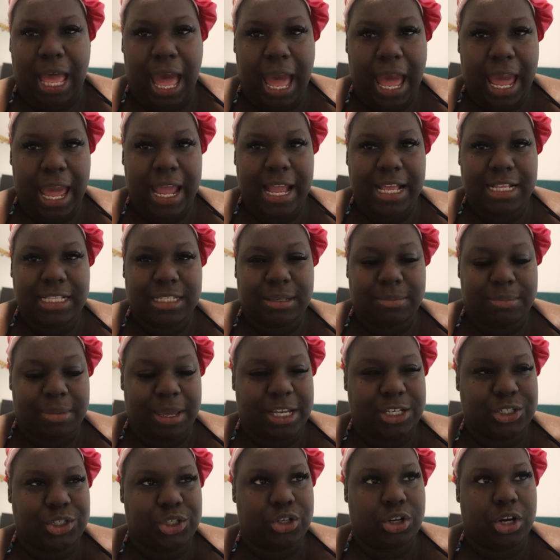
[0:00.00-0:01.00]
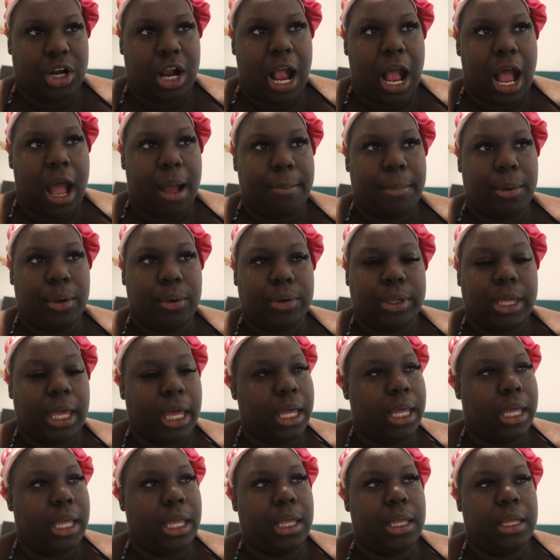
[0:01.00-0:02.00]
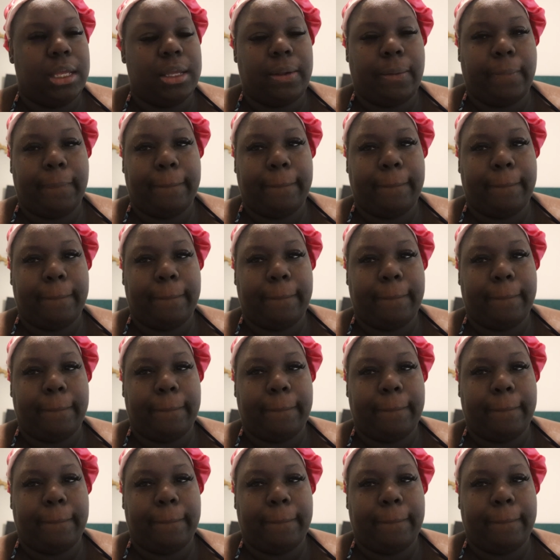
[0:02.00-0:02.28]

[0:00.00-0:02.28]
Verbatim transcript: I had to make sure I'm okay